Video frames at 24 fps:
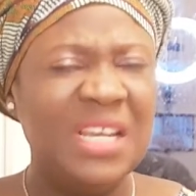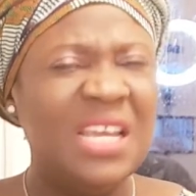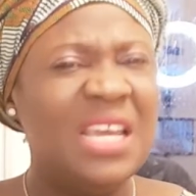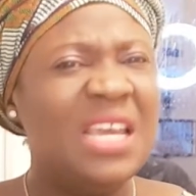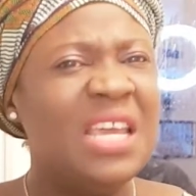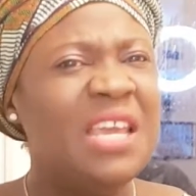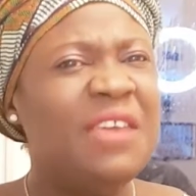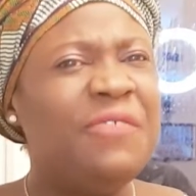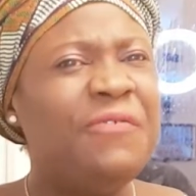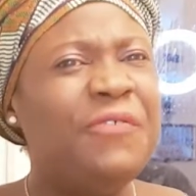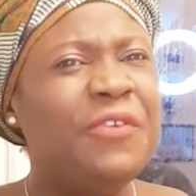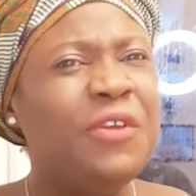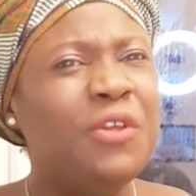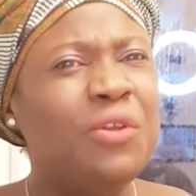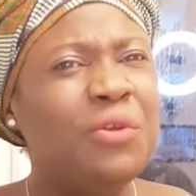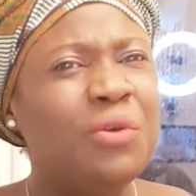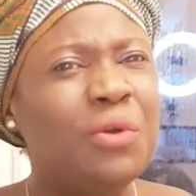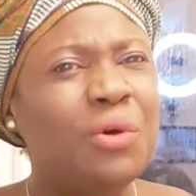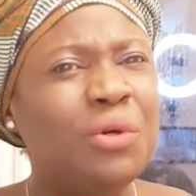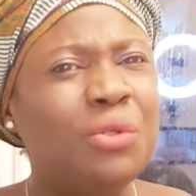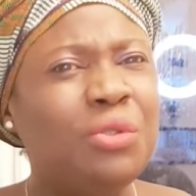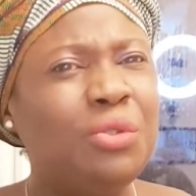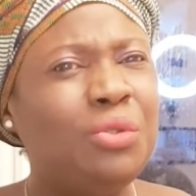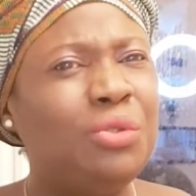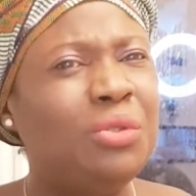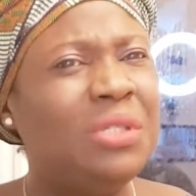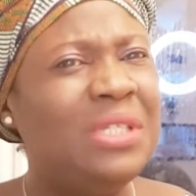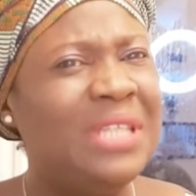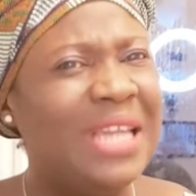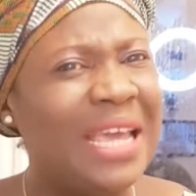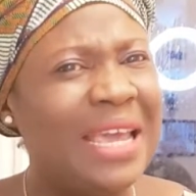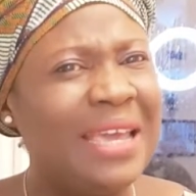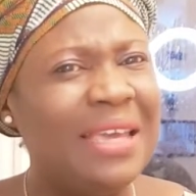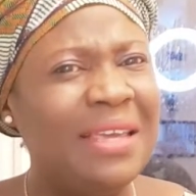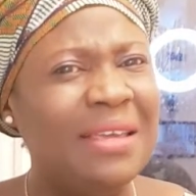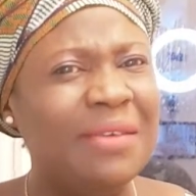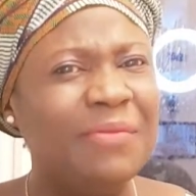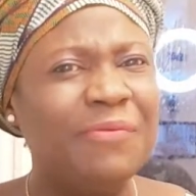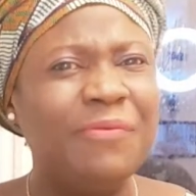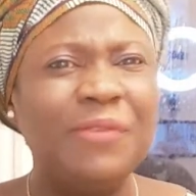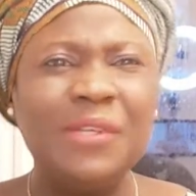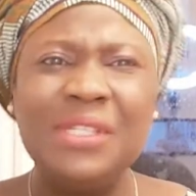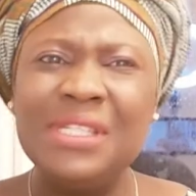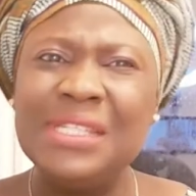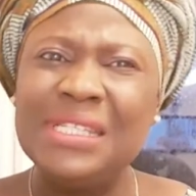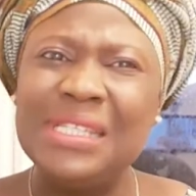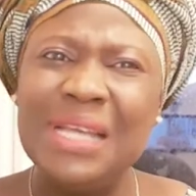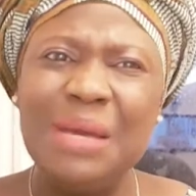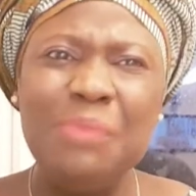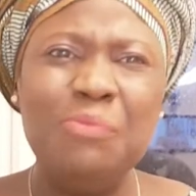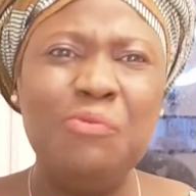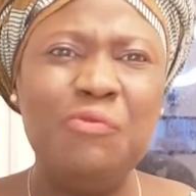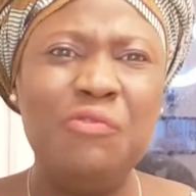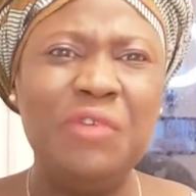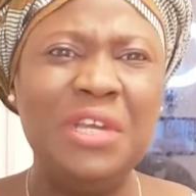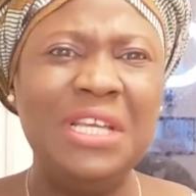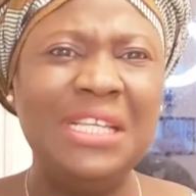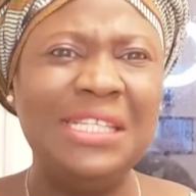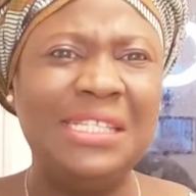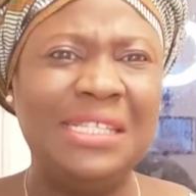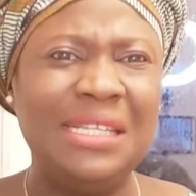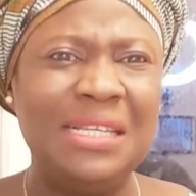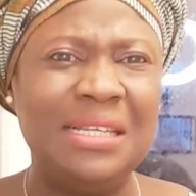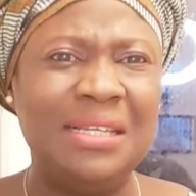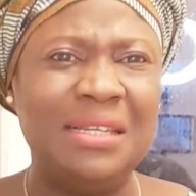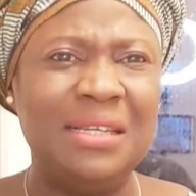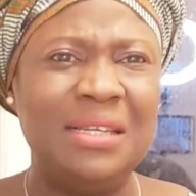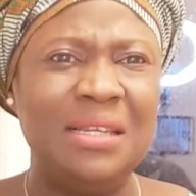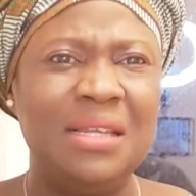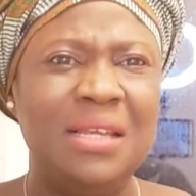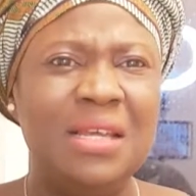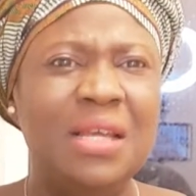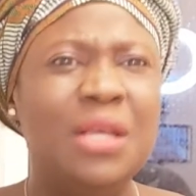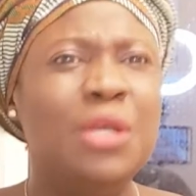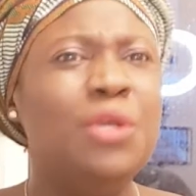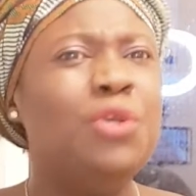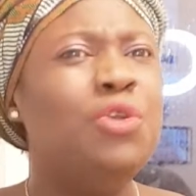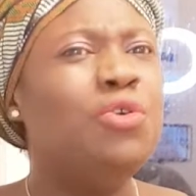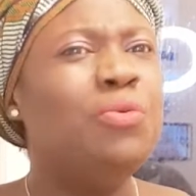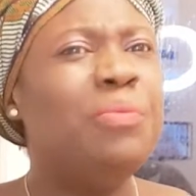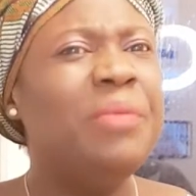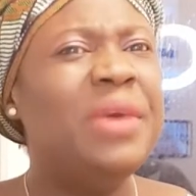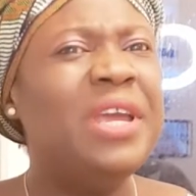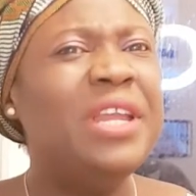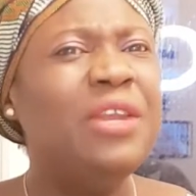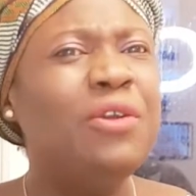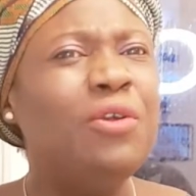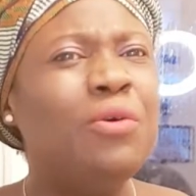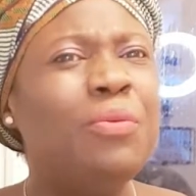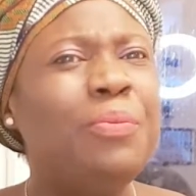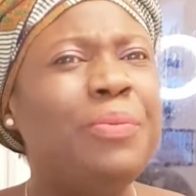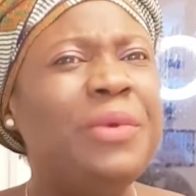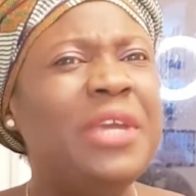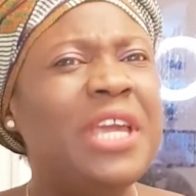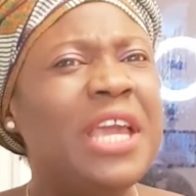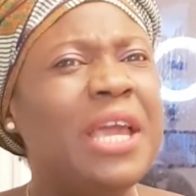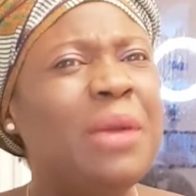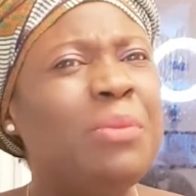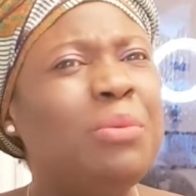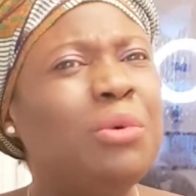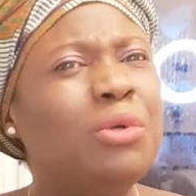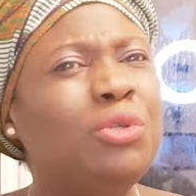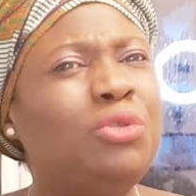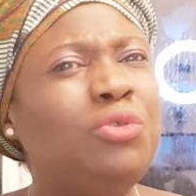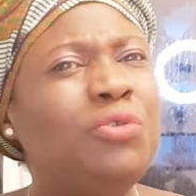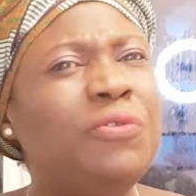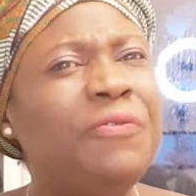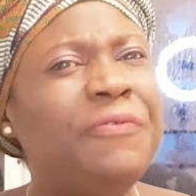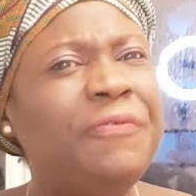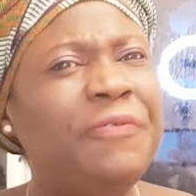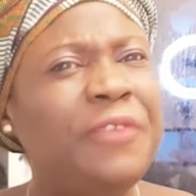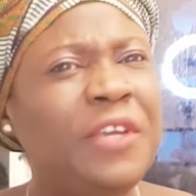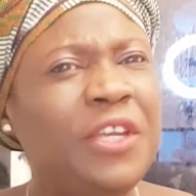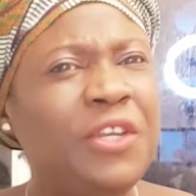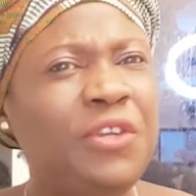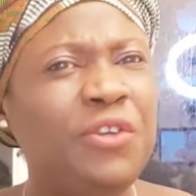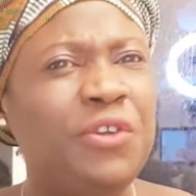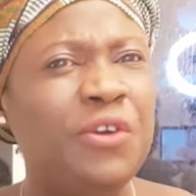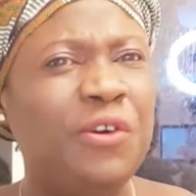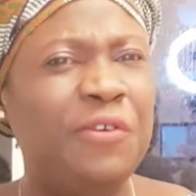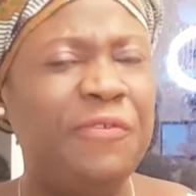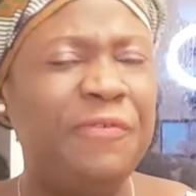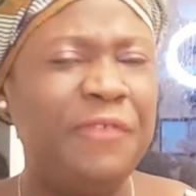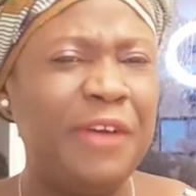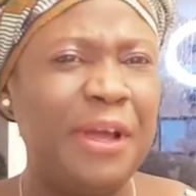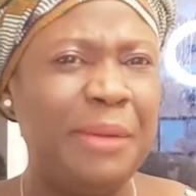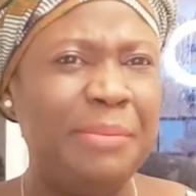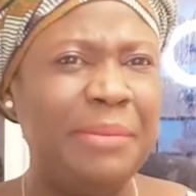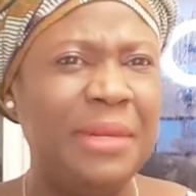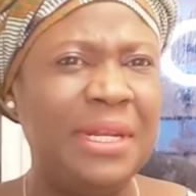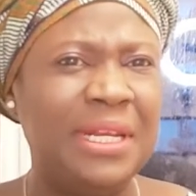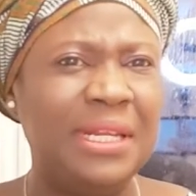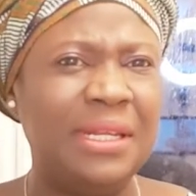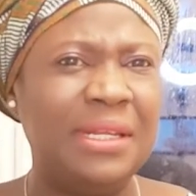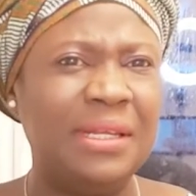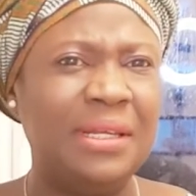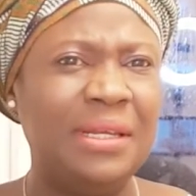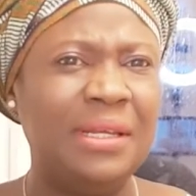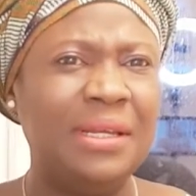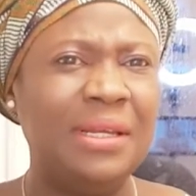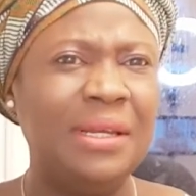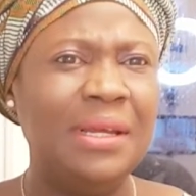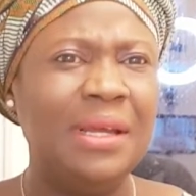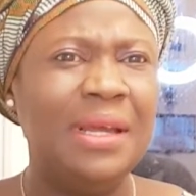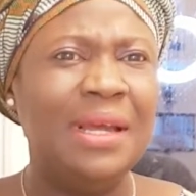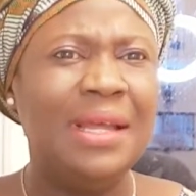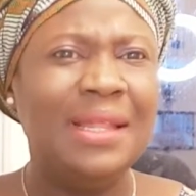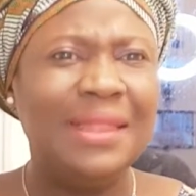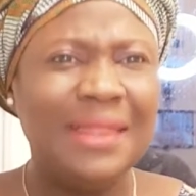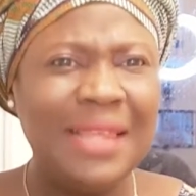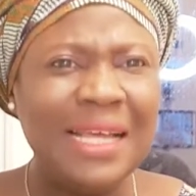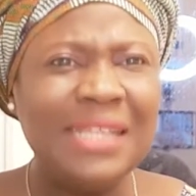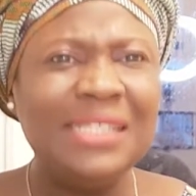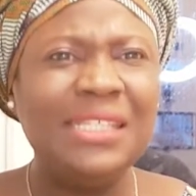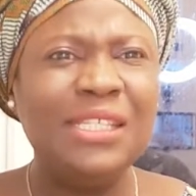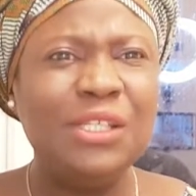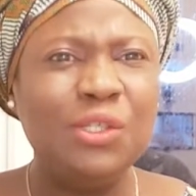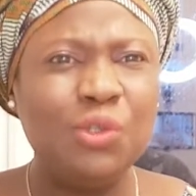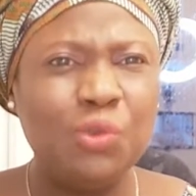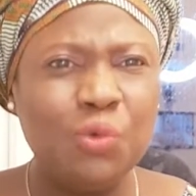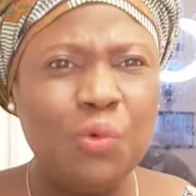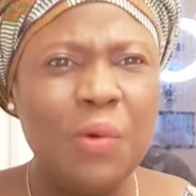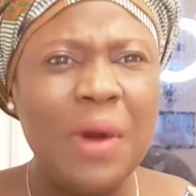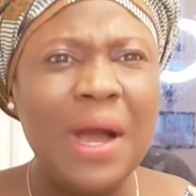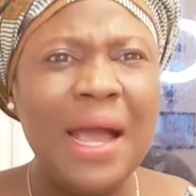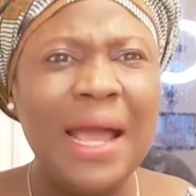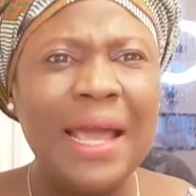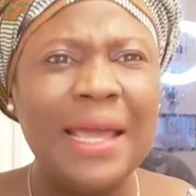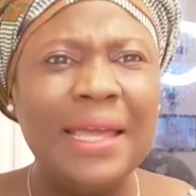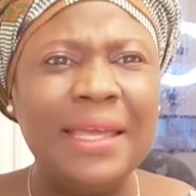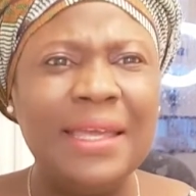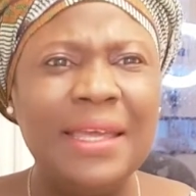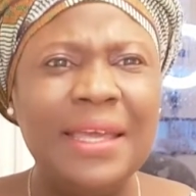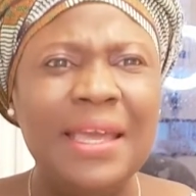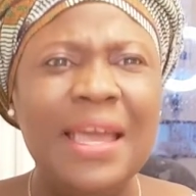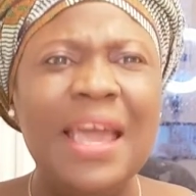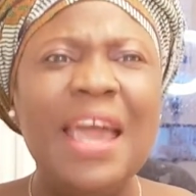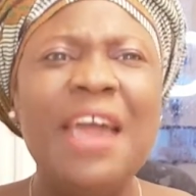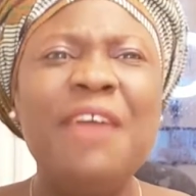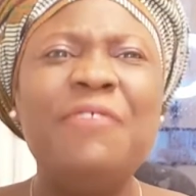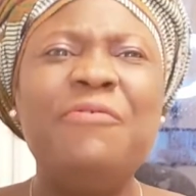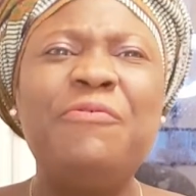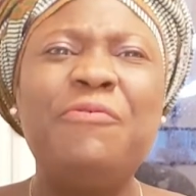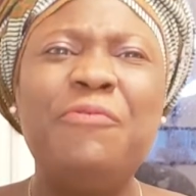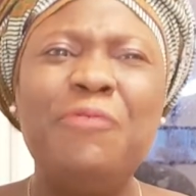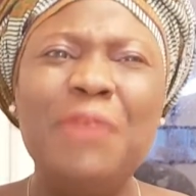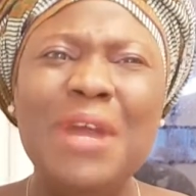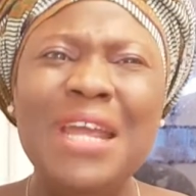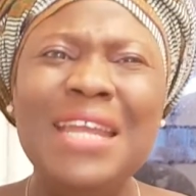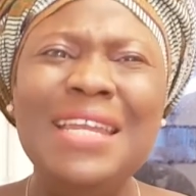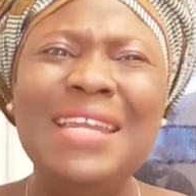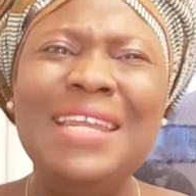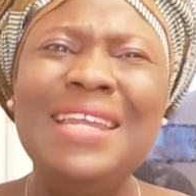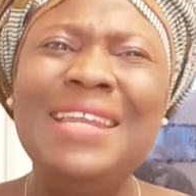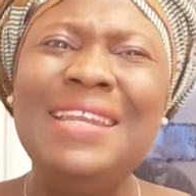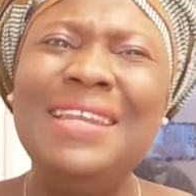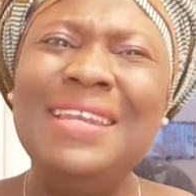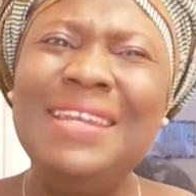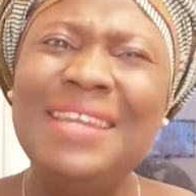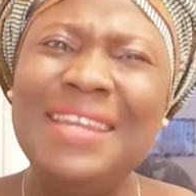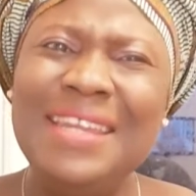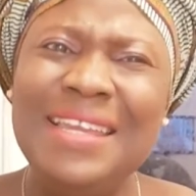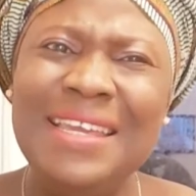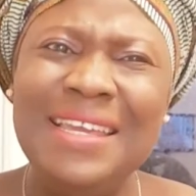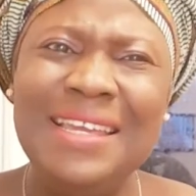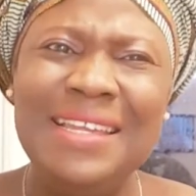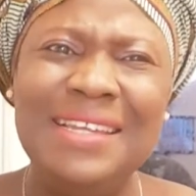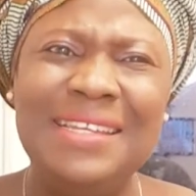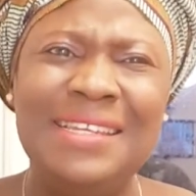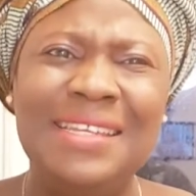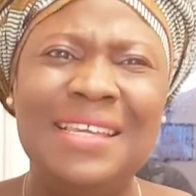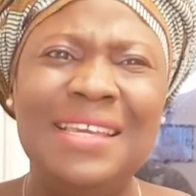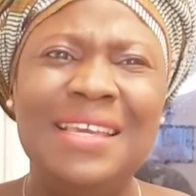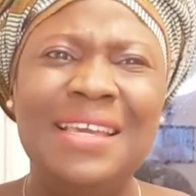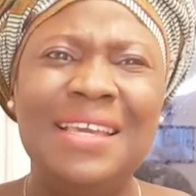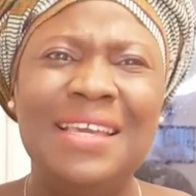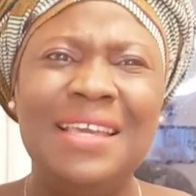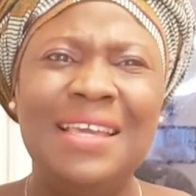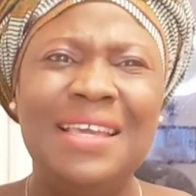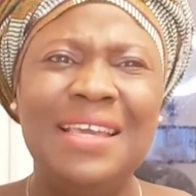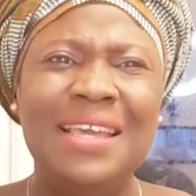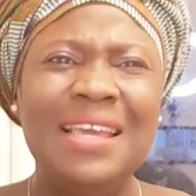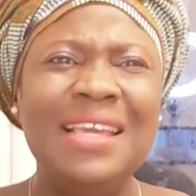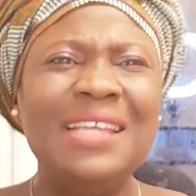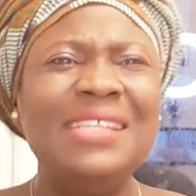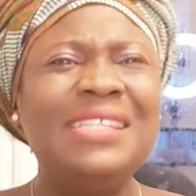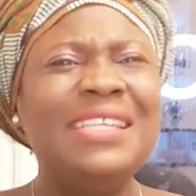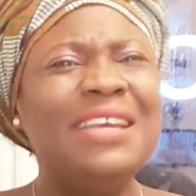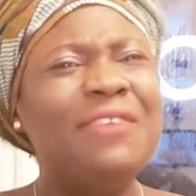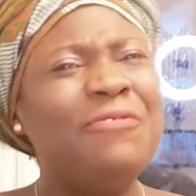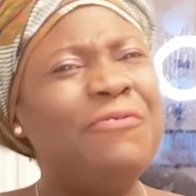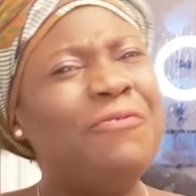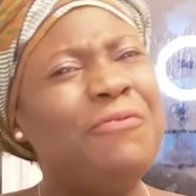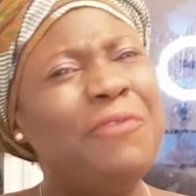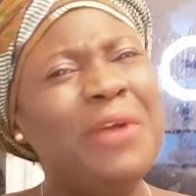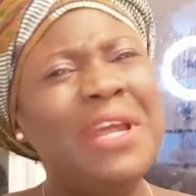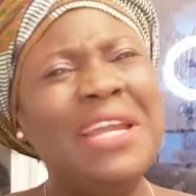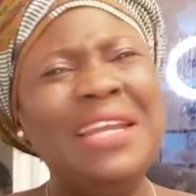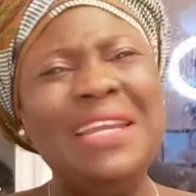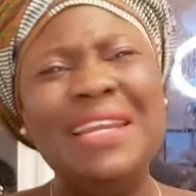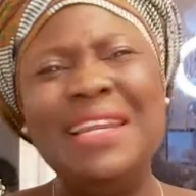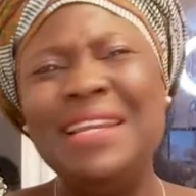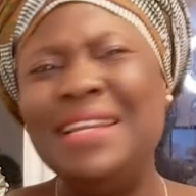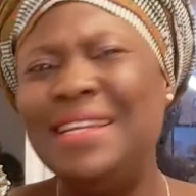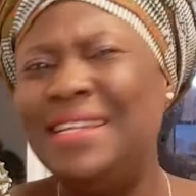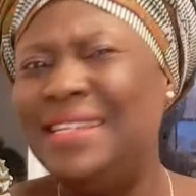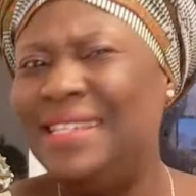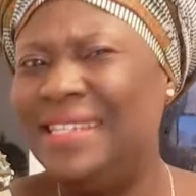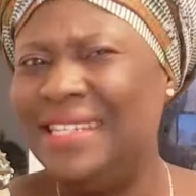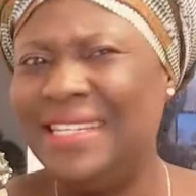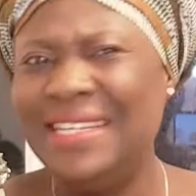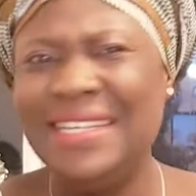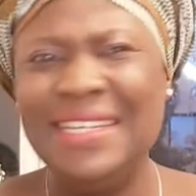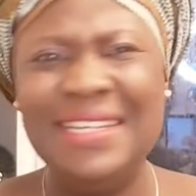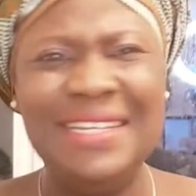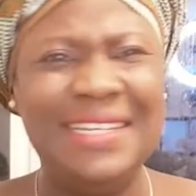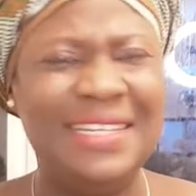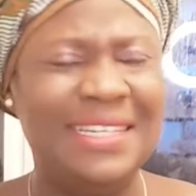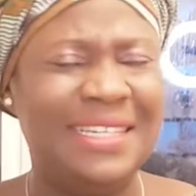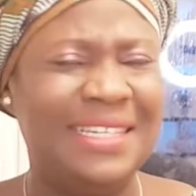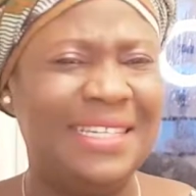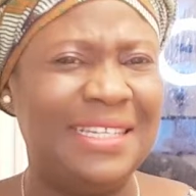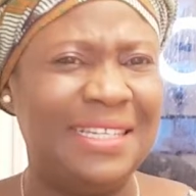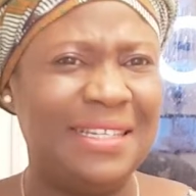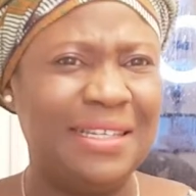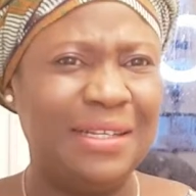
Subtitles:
If you know today, for some reason, you may not be able to feed your family. That is why a friend in need is a friend indeed.